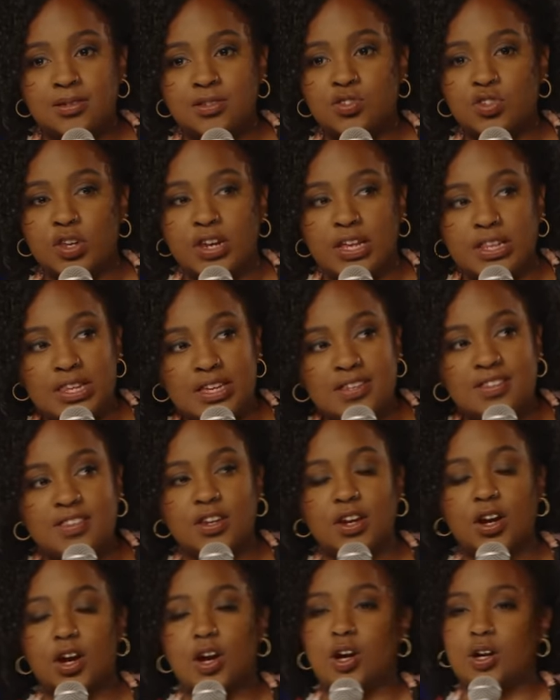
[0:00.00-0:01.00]
So they
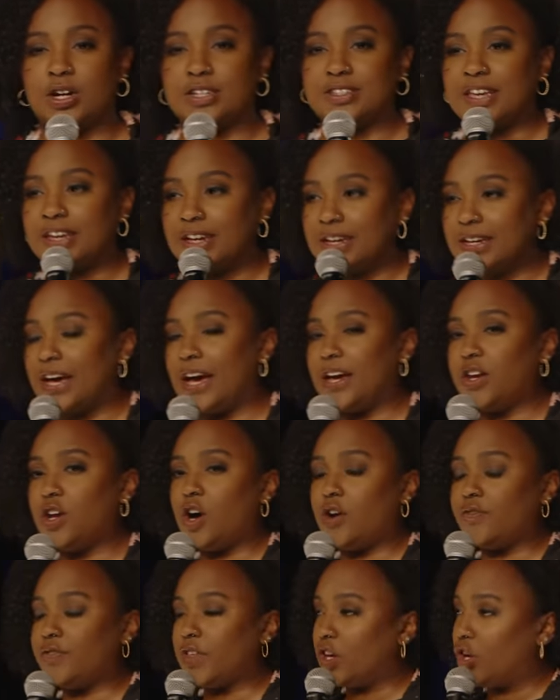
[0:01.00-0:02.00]
listen to her. They take a night
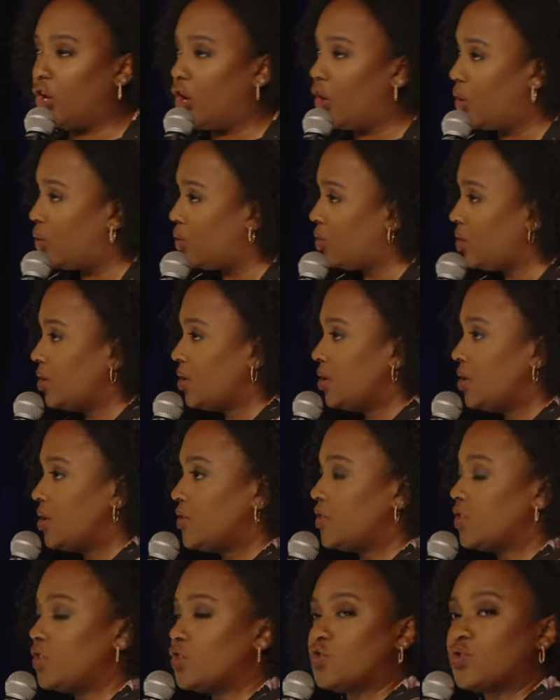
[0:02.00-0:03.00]
off. They go
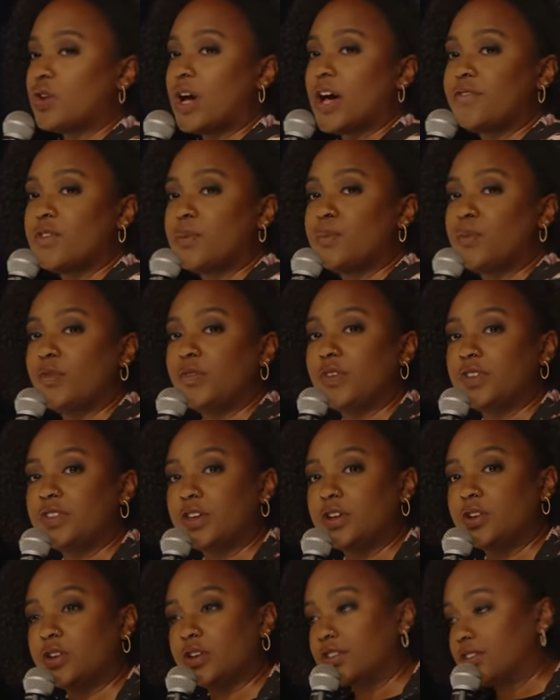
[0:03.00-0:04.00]
to the drive-in movie
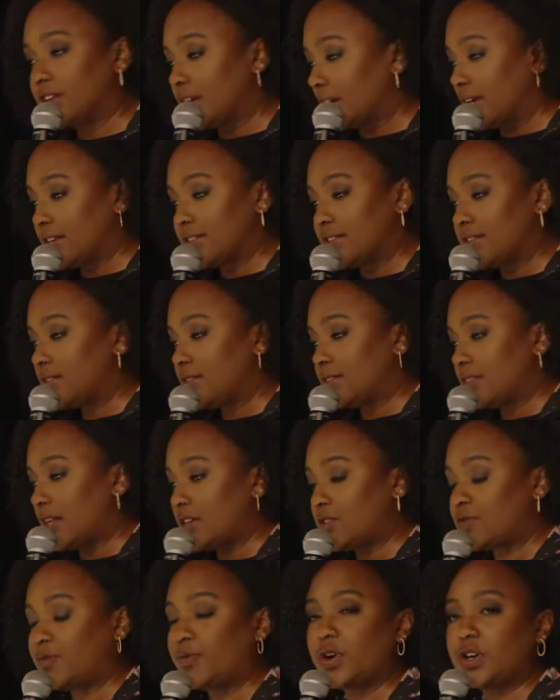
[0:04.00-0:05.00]
theater, because I guess
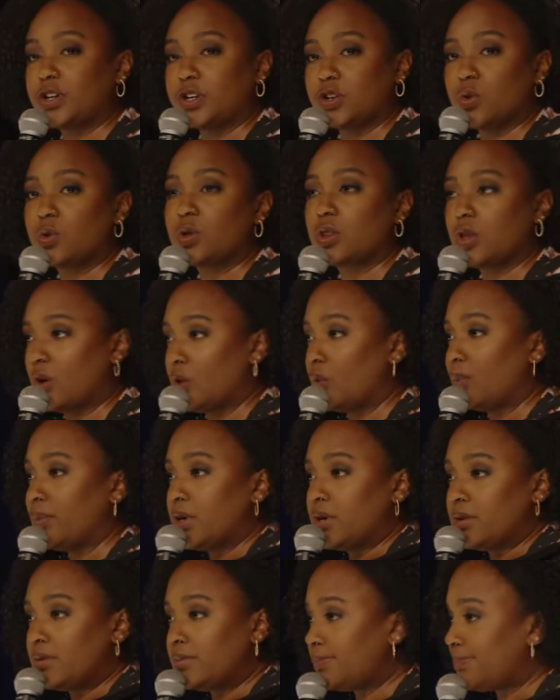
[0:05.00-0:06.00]
that's fun in
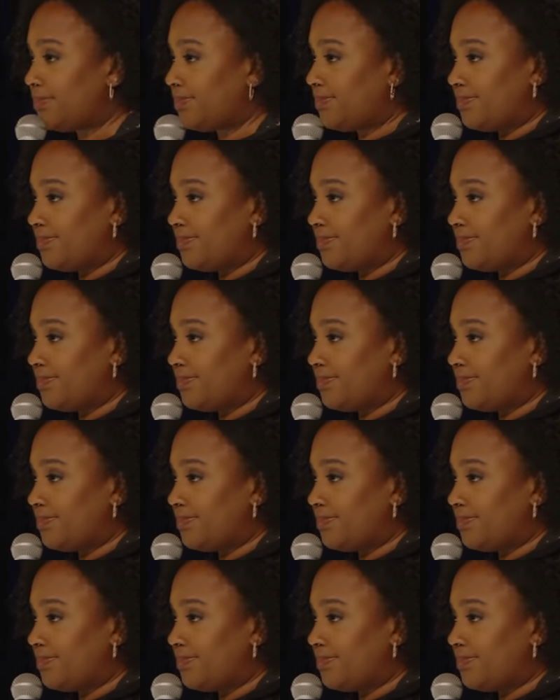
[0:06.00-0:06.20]
Oklahoma.